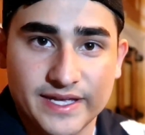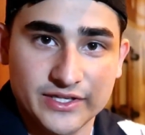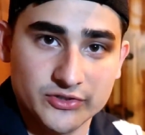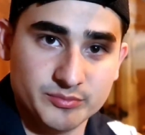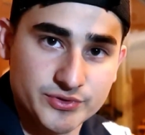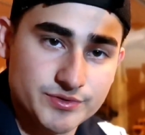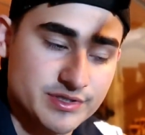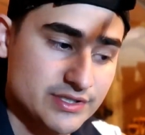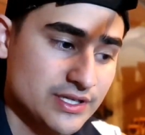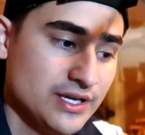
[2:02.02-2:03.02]
handle
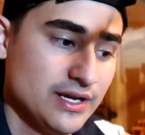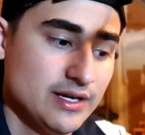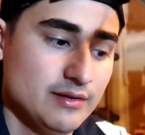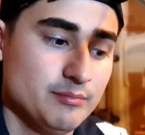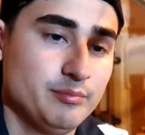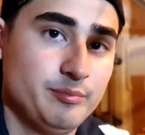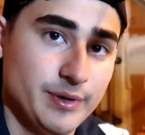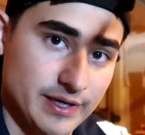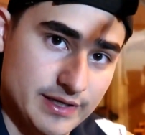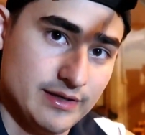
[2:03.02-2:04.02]
boost,
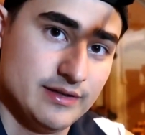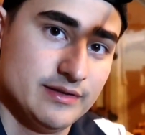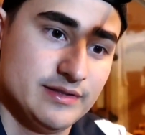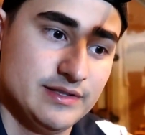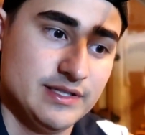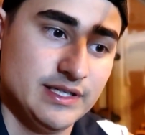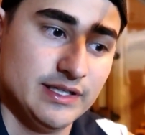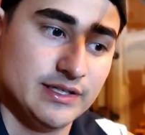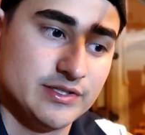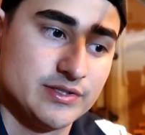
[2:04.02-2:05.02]
but
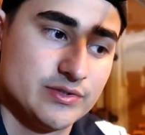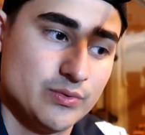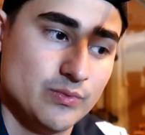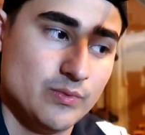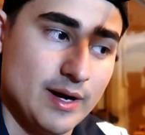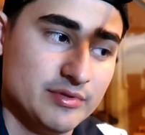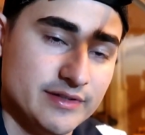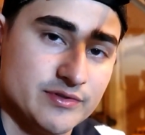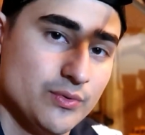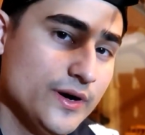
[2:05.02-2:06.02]
I
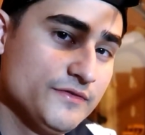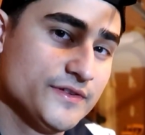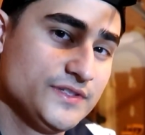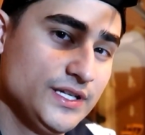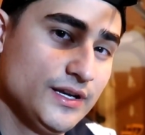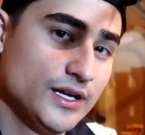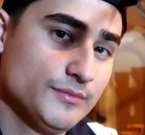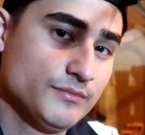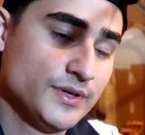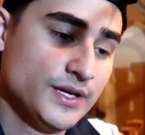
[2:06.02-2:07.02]
believe 2015 and
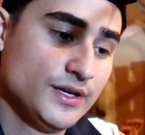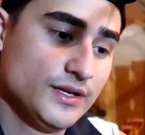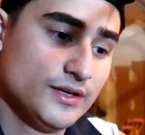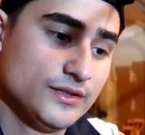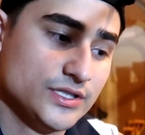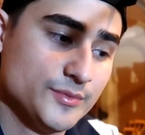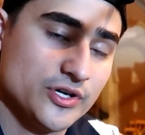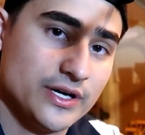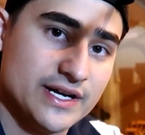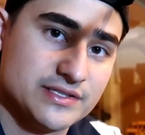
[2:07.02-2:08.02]
up
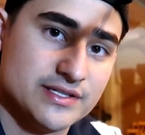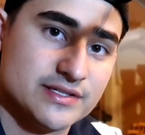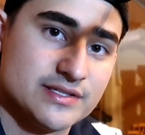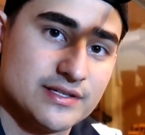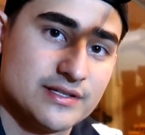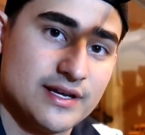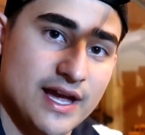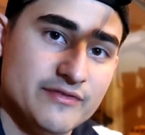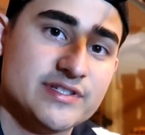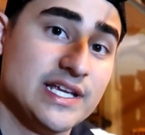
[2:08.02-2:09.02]
WRXs
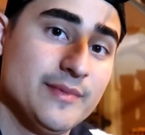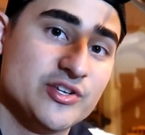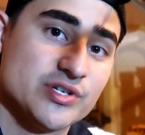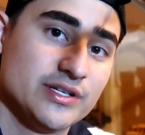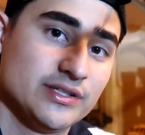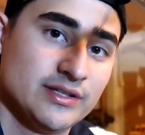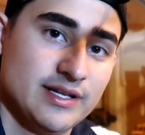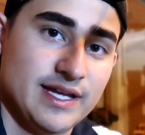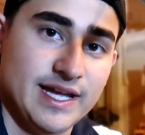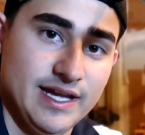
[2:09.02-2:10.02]
have the same engine
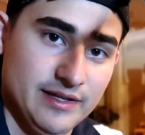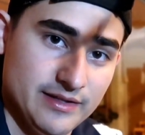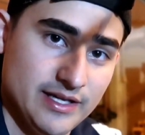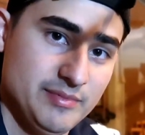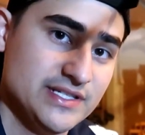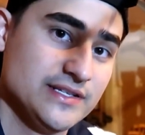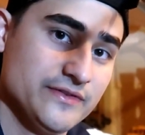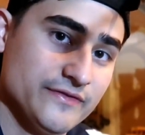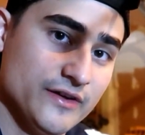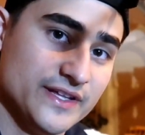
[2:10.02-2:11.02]
and a
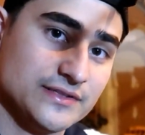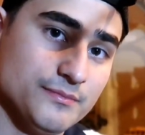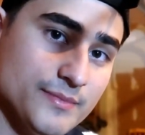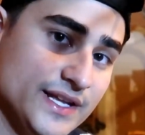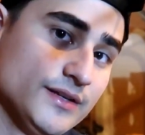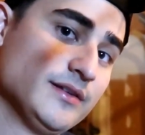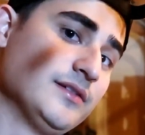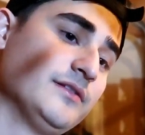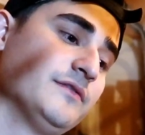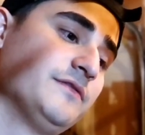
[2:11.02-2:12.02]
PCV valve that's meant
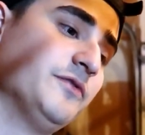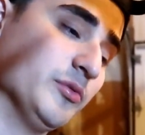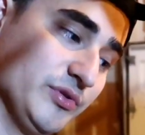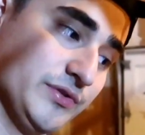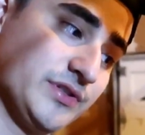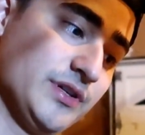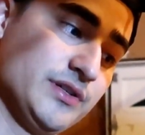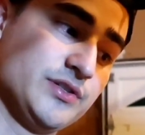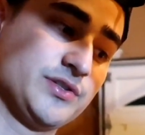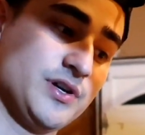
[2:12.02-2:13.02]
for boost.
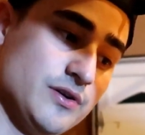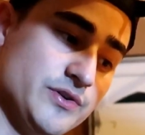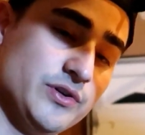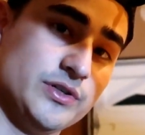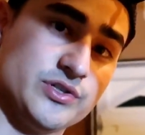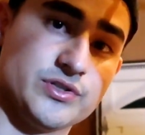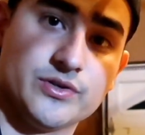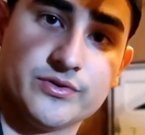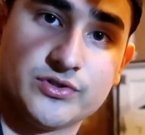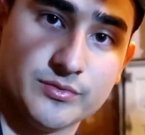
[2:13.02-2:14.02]
So you can just go
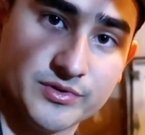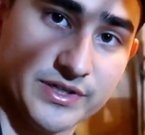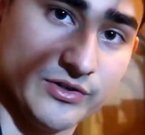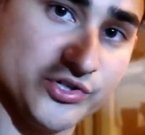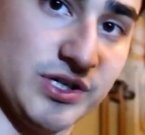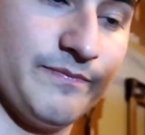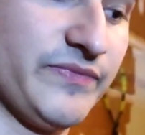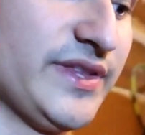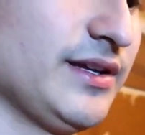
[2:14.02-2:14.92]
to a Subaru dealership,